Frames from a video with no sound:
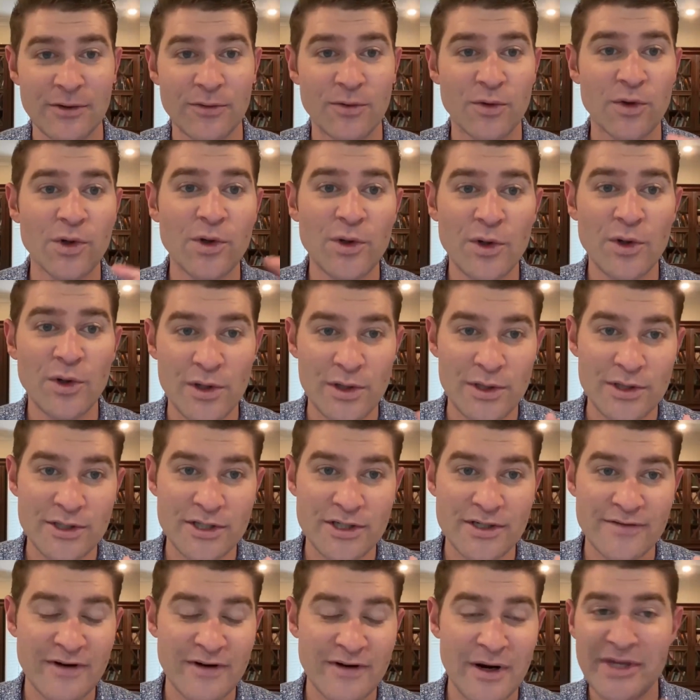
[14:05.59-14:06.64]

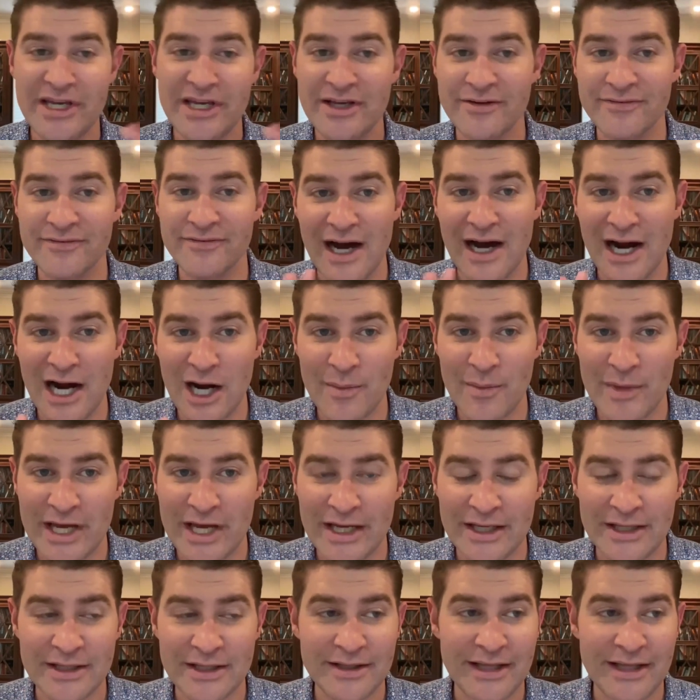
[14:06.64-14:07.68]
rules from the
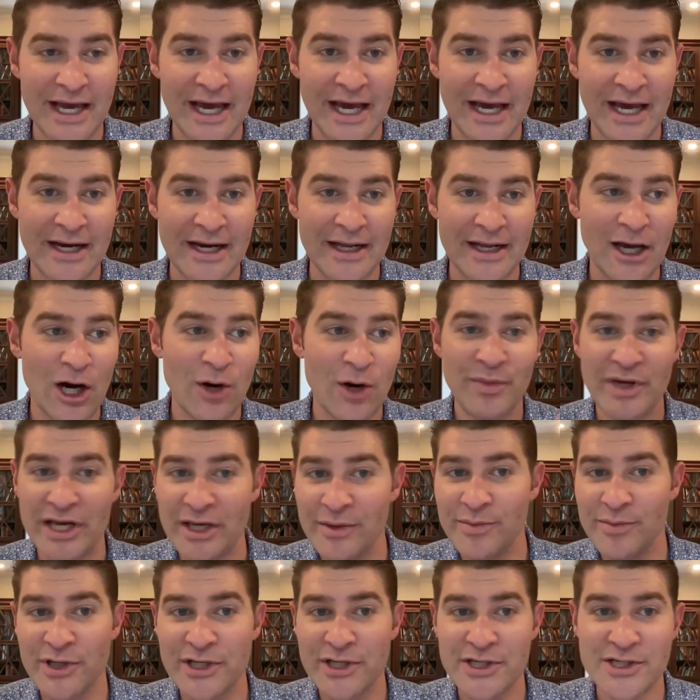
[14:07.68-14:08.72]
environment that help
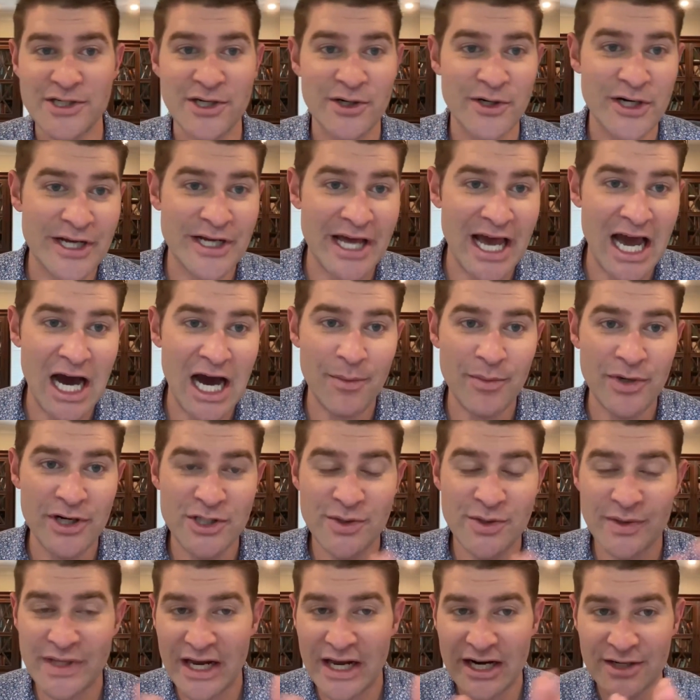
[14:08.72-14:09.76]
inputs turn into
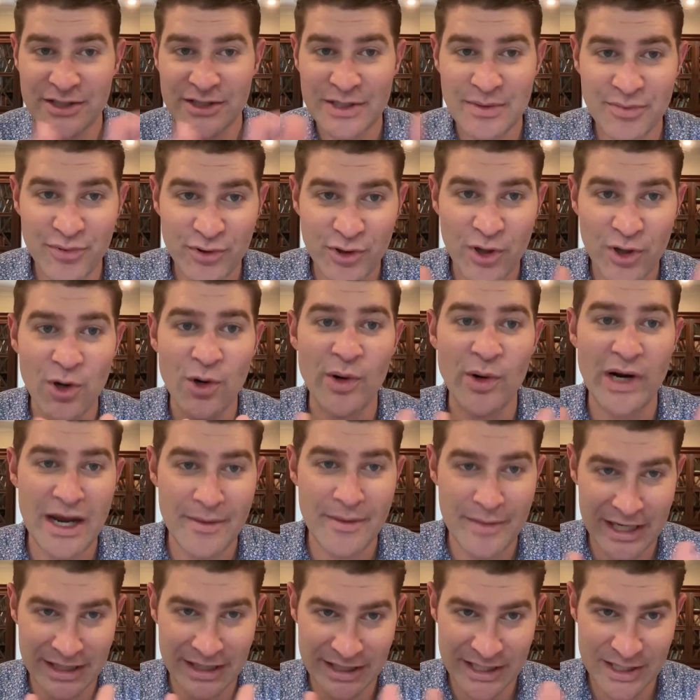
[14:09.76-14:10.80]
outputs without actually
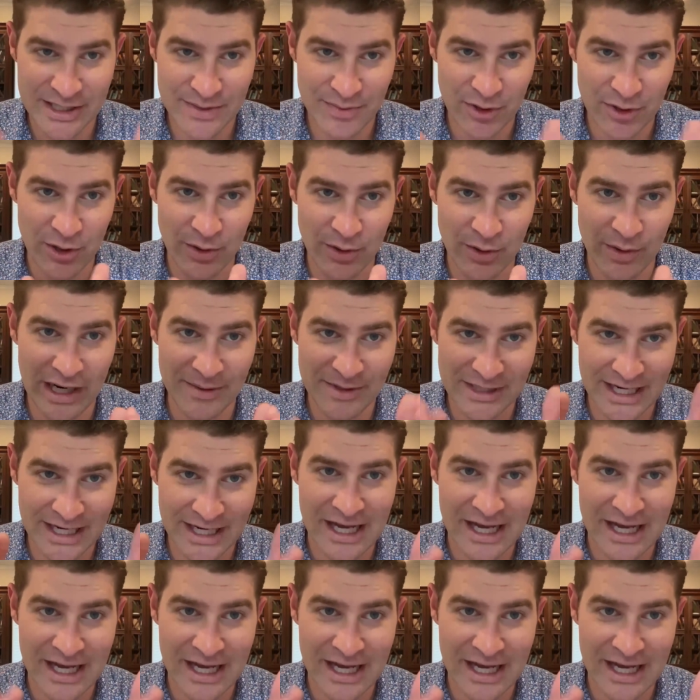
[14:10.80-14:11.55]
programming these programs,